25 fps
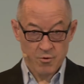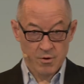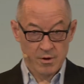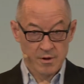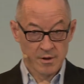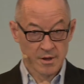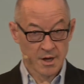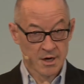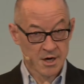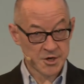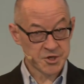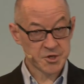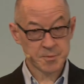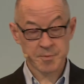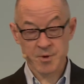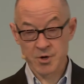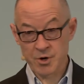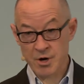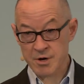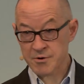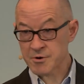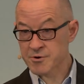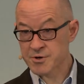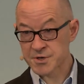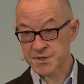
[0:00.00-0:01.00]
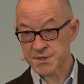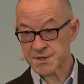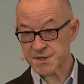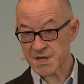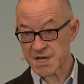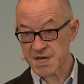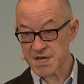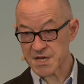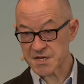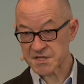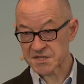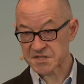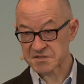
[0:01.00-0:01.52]
Large
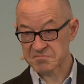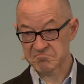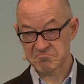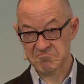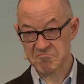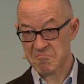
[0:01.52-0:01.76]
bureaucracies